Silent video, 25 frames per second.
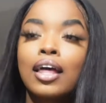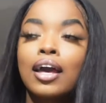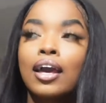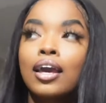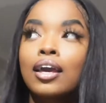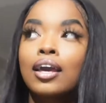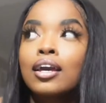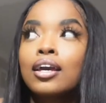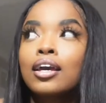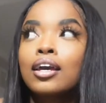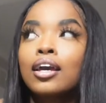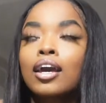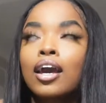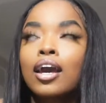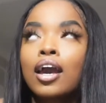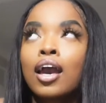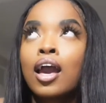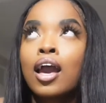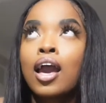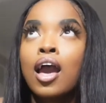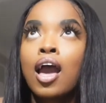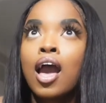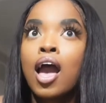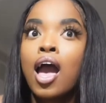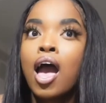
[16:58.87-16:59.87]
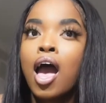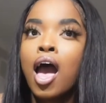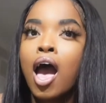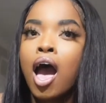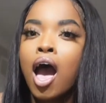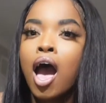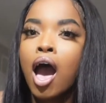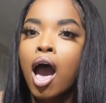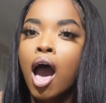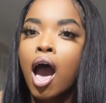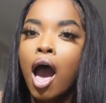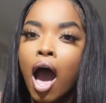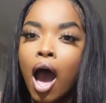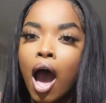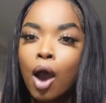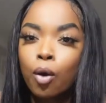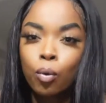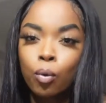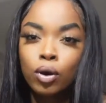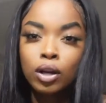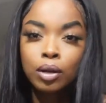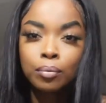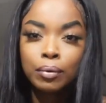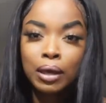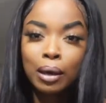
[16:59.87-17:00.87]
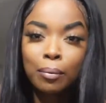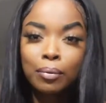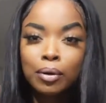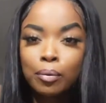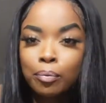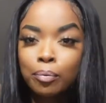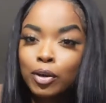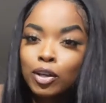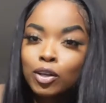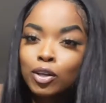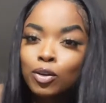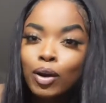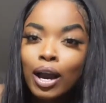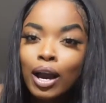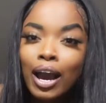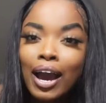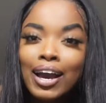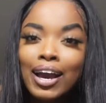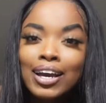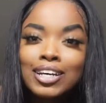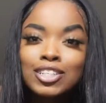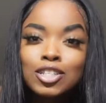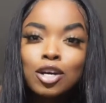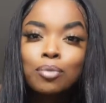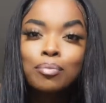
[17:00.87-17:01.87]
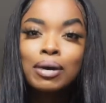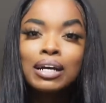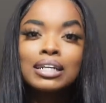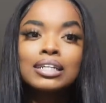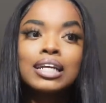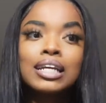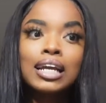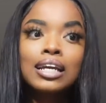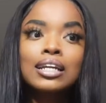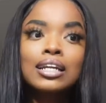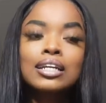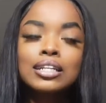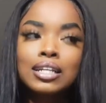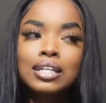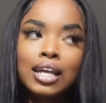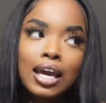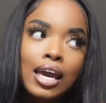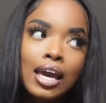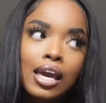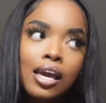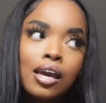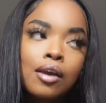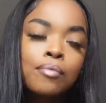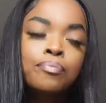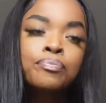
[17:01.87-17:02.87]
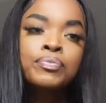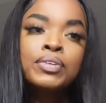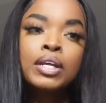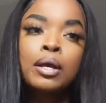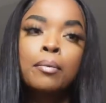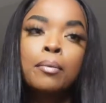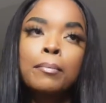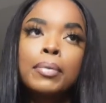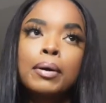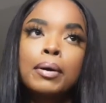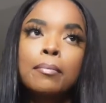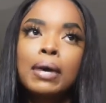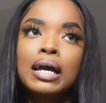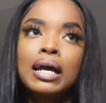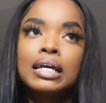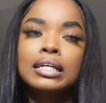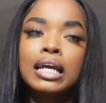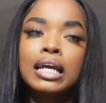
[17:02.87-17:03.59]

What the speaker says: Like, I want to be able to bring you guys on my day-to-day, but my